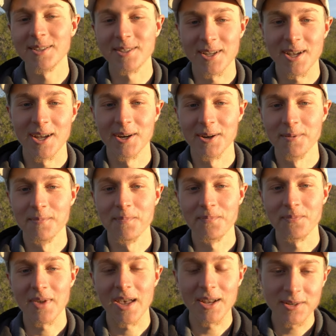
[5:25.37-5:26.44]
Saturn
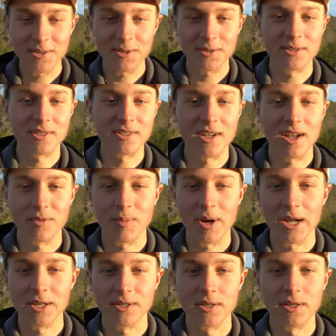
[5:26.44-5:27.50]
enters the sign of
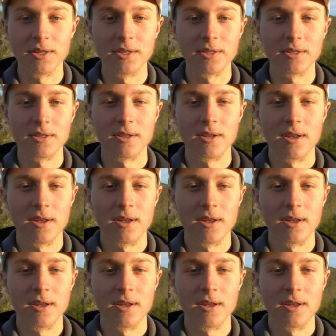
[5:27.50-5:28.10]
Pisces,